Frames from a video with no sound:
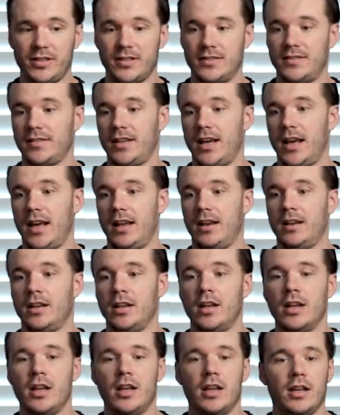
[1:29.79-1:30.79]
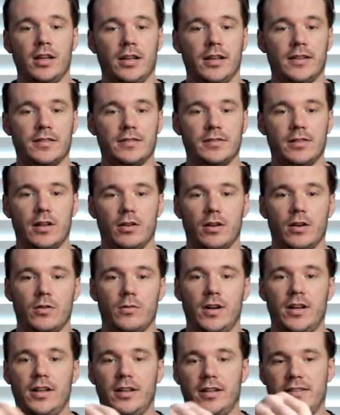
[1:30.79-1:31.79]
It's got its logo
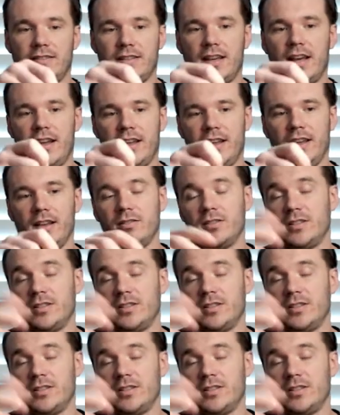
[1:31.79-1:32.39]
on it. It's got a handle.